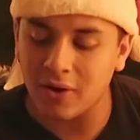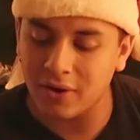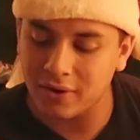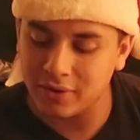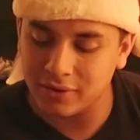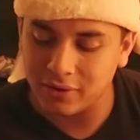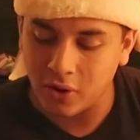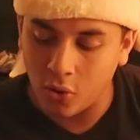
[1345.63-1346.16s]

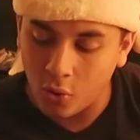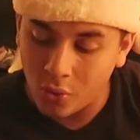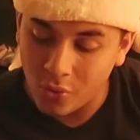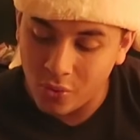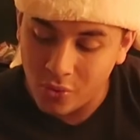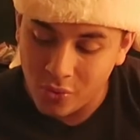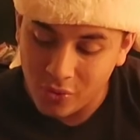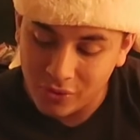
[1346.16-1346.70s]
Oh, look.
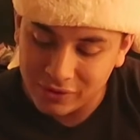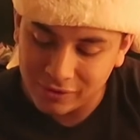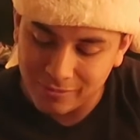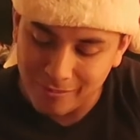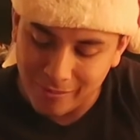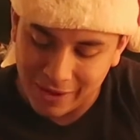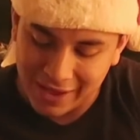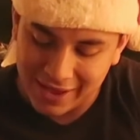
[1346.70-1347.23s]
Oh, it's
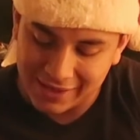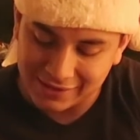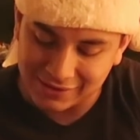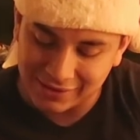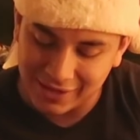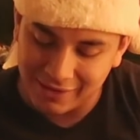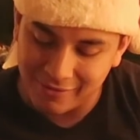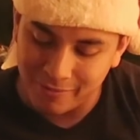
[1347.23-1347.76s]
mesh.
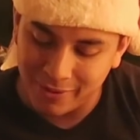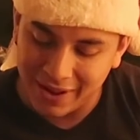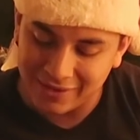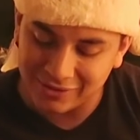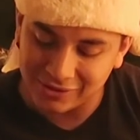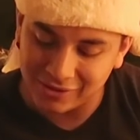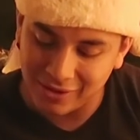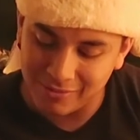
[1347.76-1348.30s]
It's not even
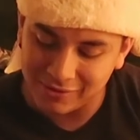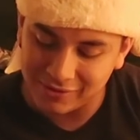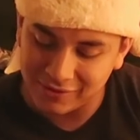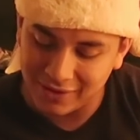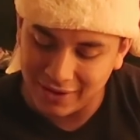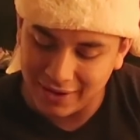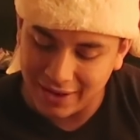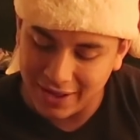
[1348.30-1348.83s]
plastic, so that means it's
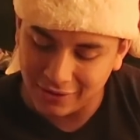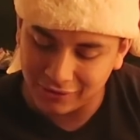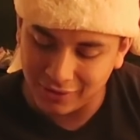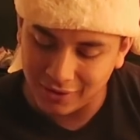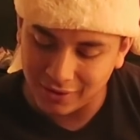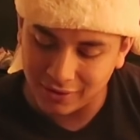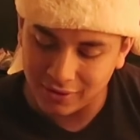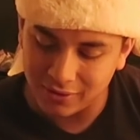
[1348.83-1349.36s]
going to last
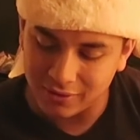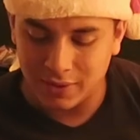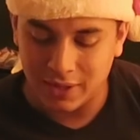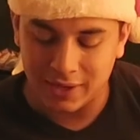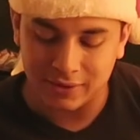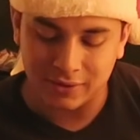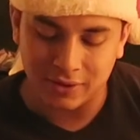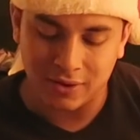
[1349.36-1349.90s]
longer.
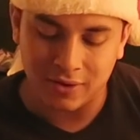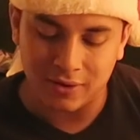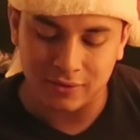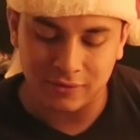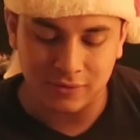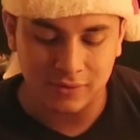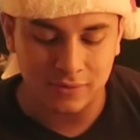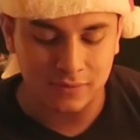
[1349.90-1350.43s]
Like the
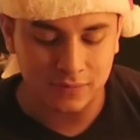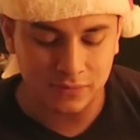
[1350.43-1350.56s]
cards.